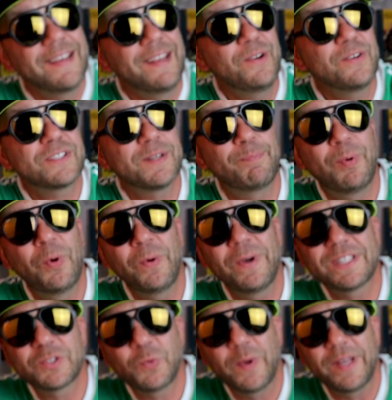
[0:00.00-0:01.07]
Here's a
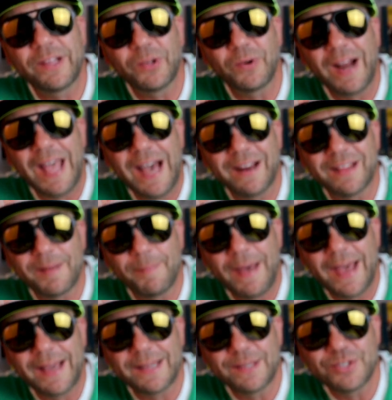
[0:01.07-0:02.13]
bogus wiggler out of the
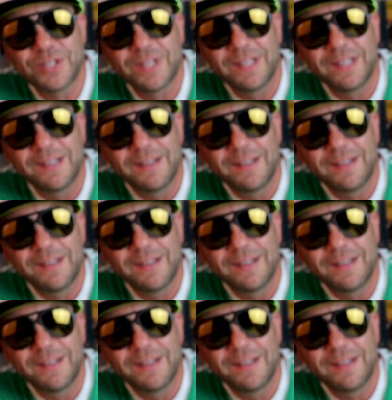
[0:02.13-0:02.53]
package,